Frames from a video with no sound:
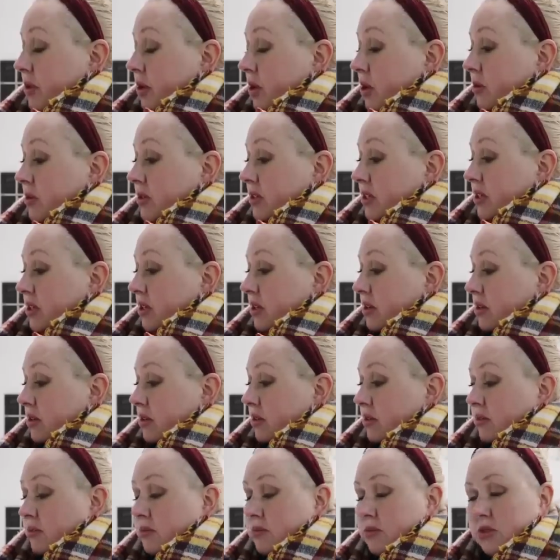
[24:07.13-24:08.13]
built,
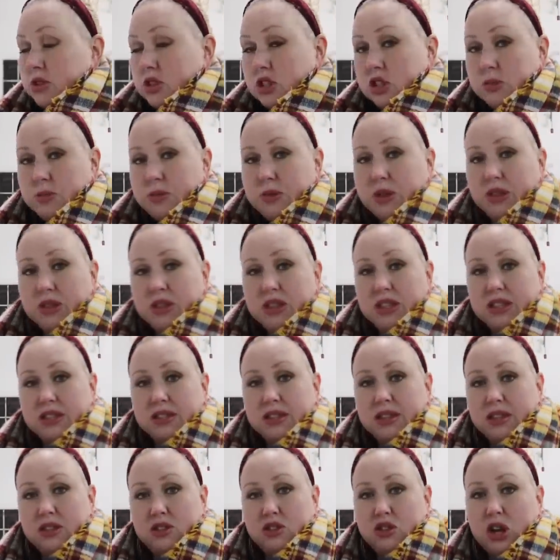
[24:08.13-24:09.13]
just built
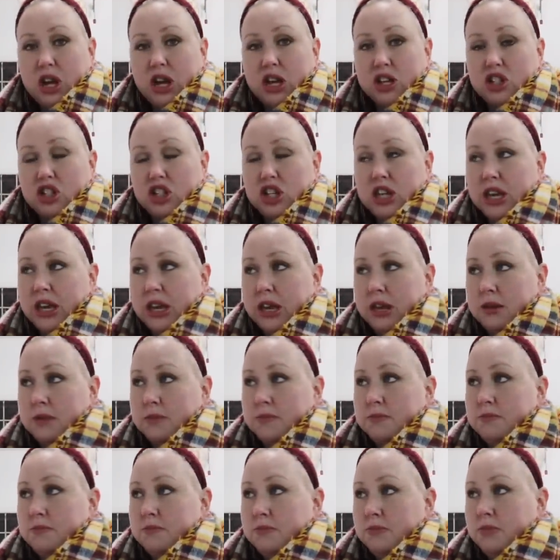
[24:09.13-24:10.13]
this trash
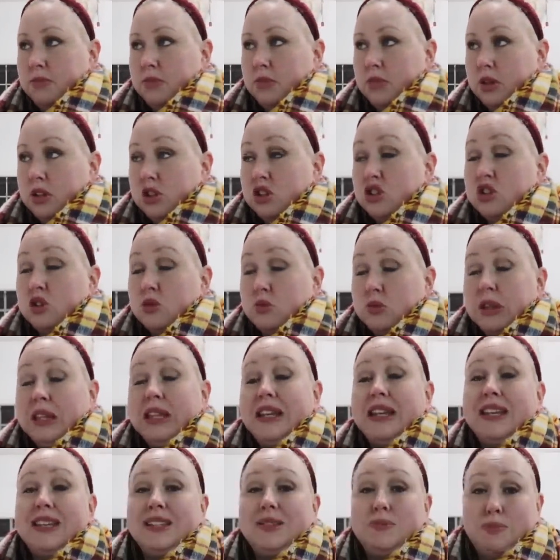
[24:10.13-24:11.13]
can, just a really
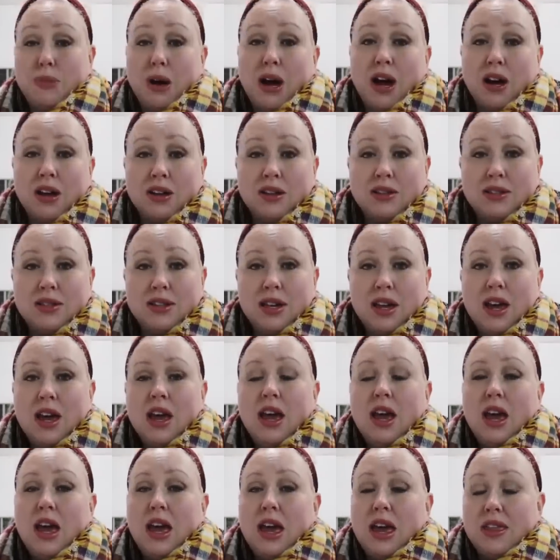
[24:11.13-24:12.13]
nice box.
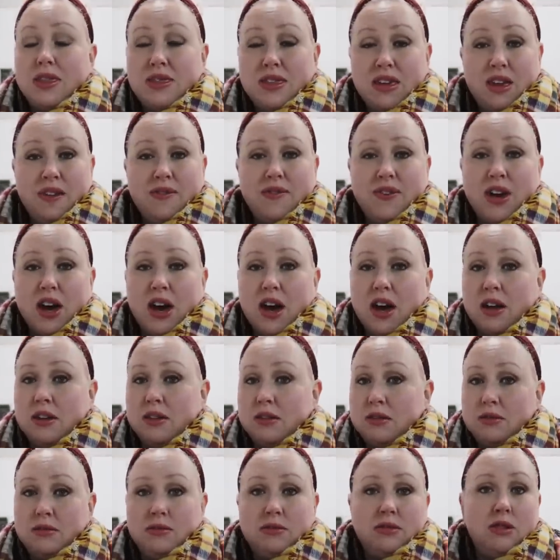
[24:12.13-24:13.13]
And they've got
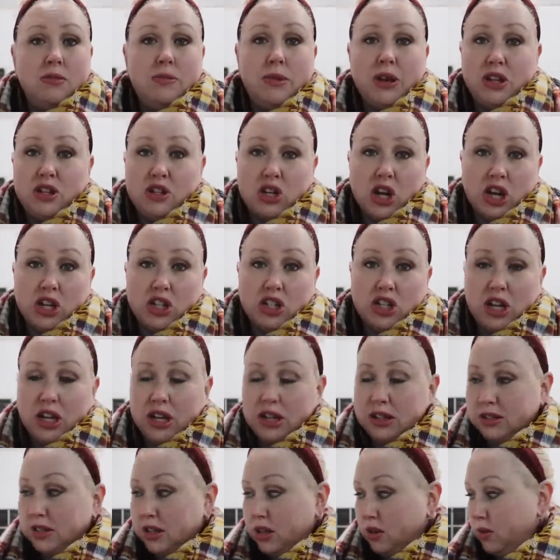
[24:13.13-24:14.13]
the big trash
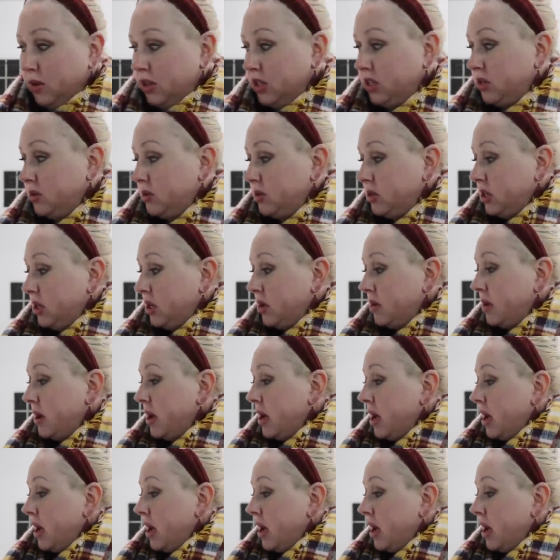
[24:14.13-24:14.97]
cans like we do too.